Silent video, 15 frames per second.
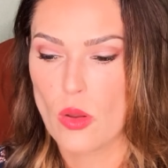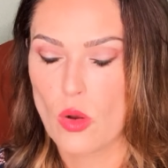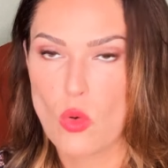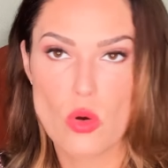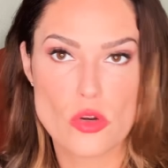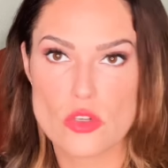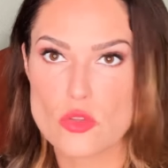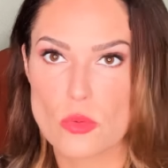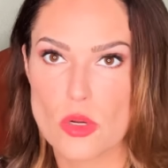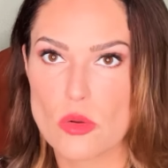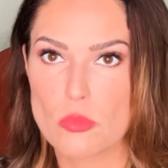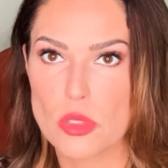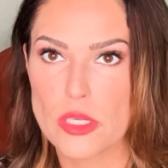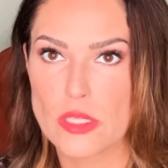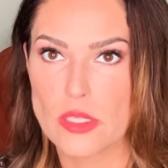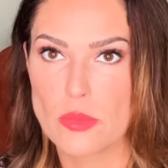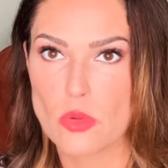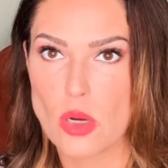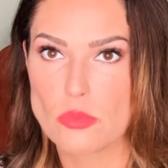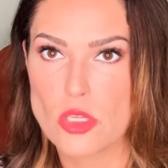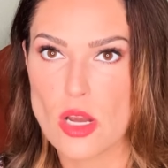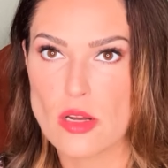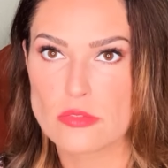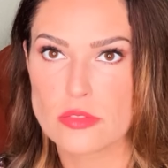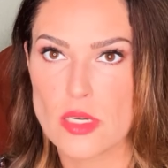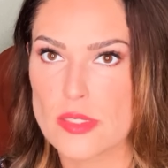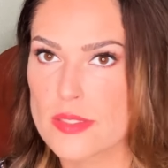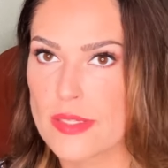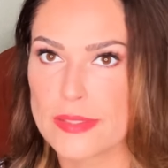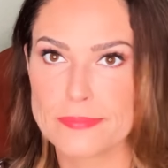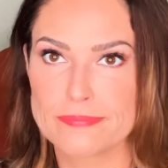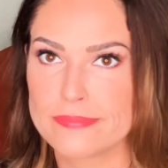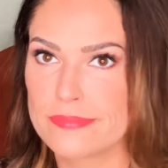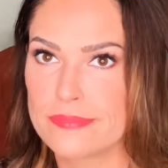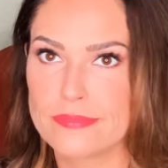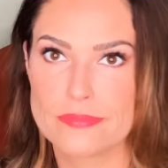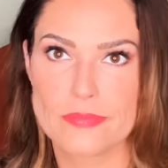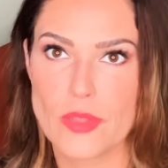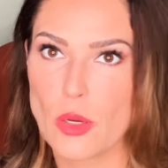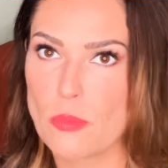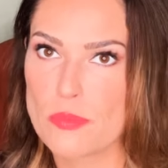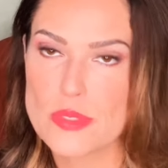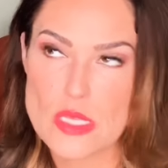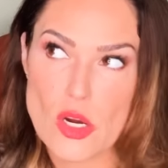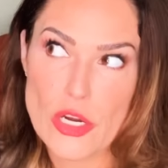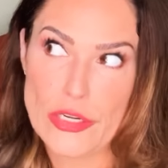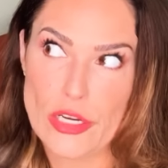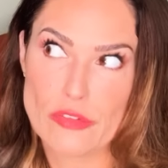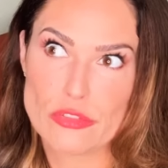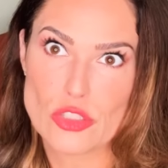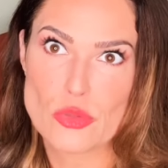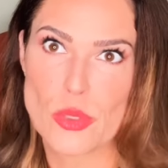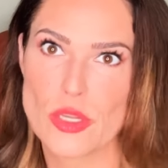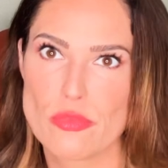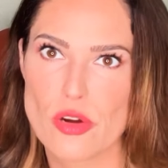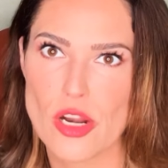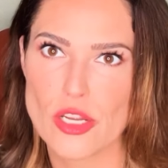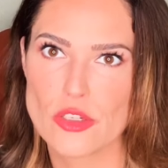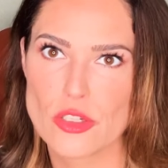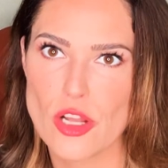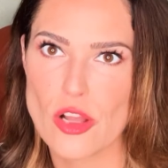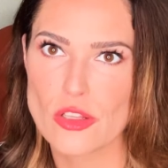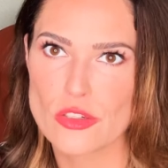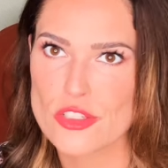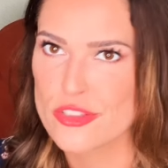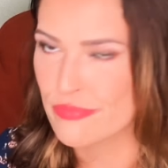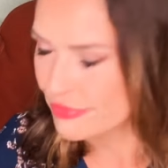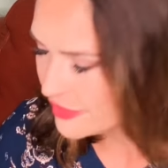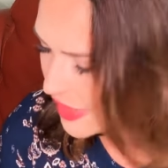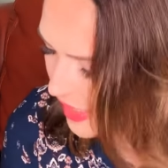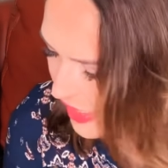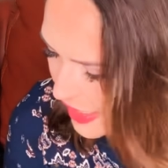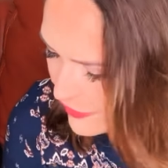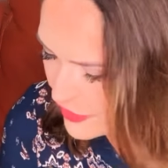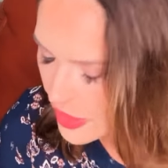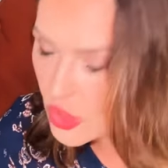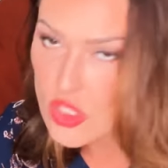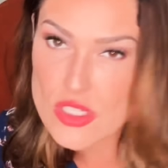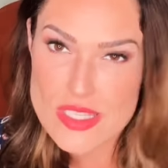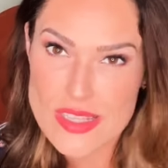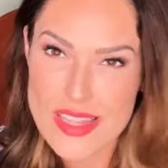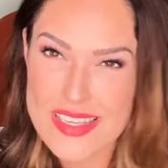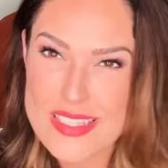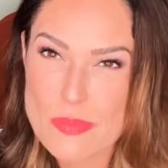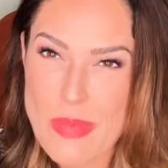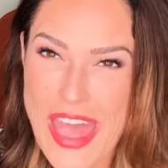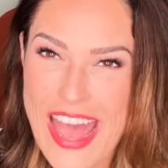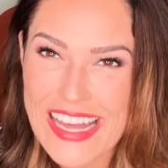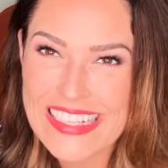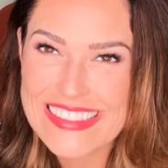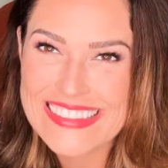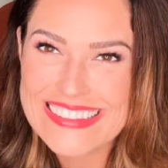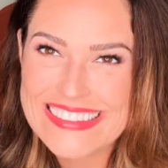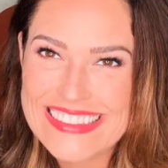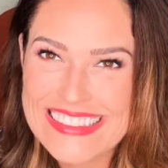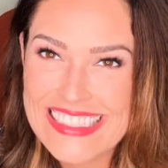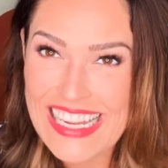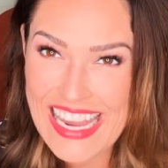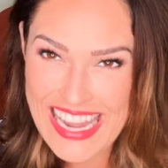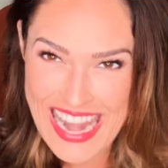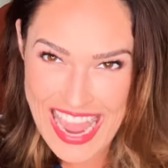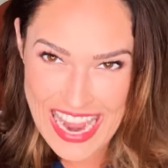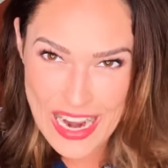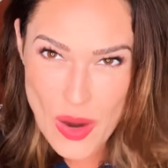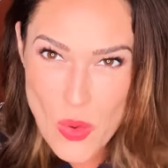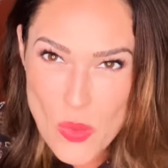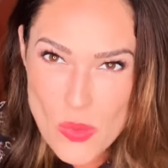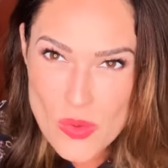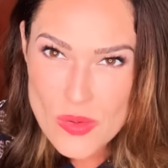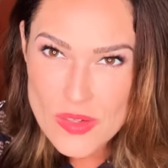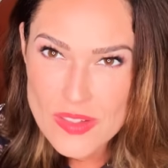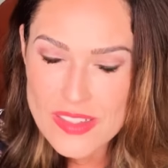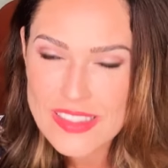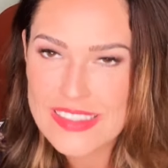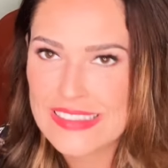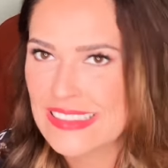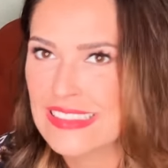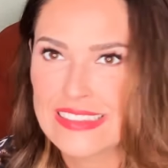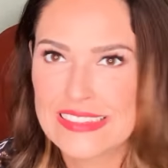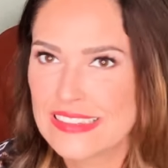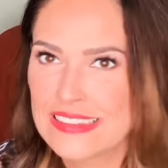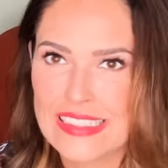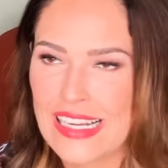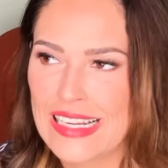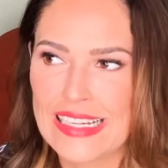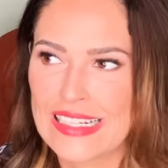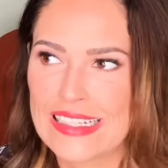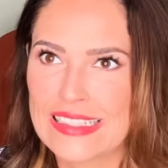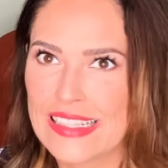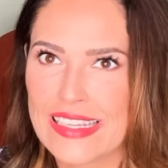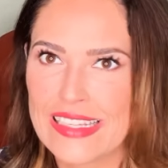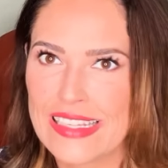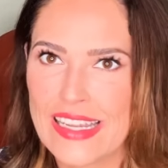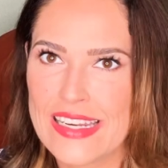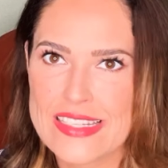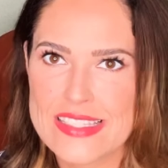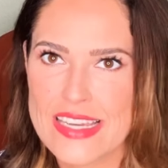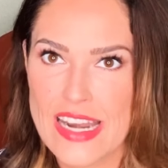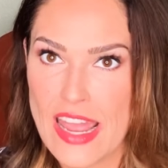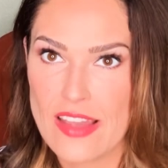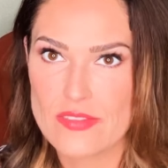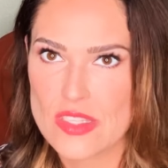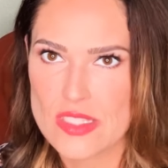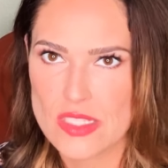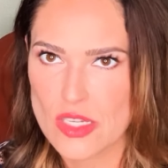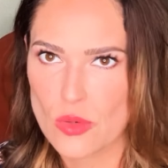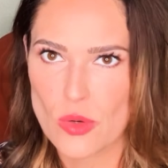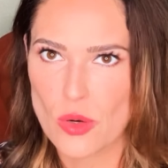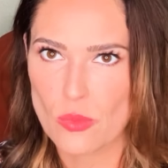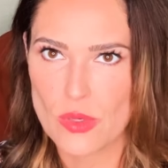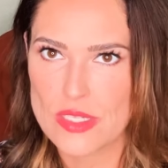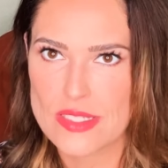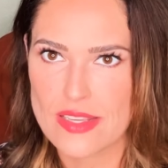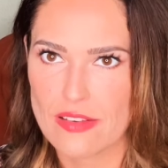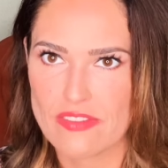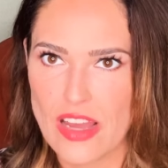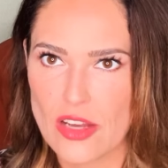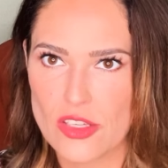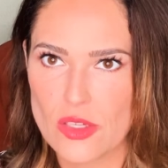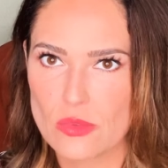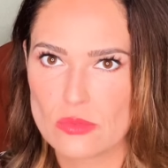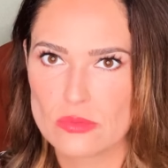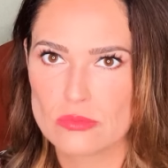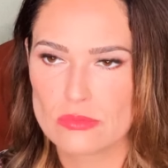Corners were completely rubbed off. I was like, nope, sorry, not for $2,400. If it looks this bad now, and it's gonna have 0 resale value.